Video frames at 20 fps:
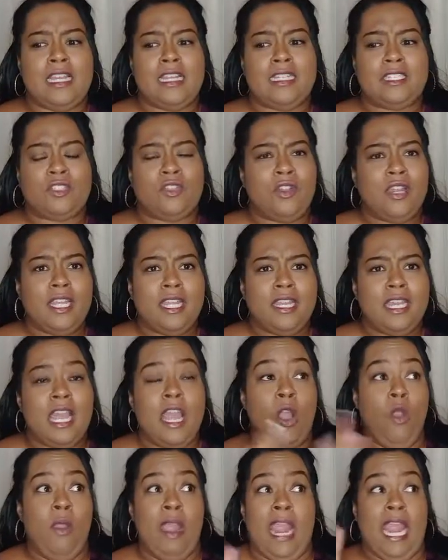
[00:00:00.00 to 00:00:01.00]
Toya.
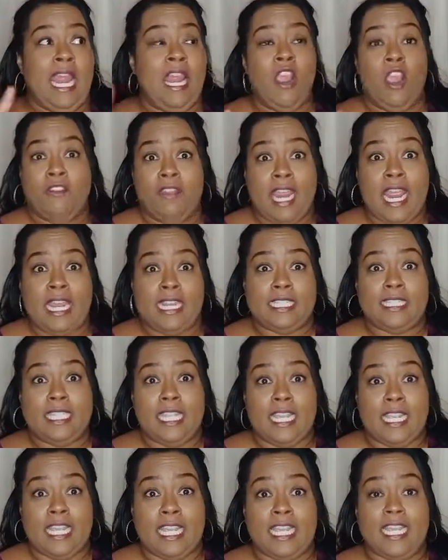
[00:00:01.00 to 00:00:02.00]
Oh, and he already had his
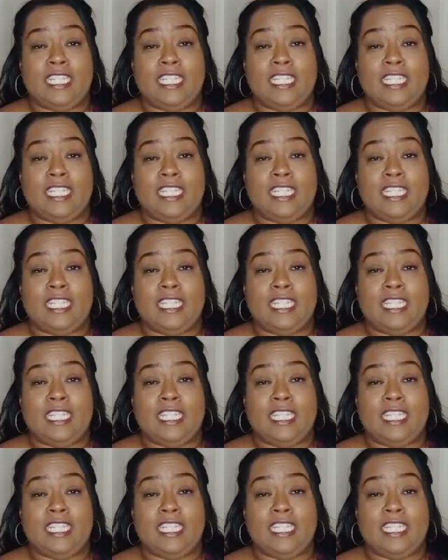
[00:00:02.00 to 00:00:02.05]
ticket.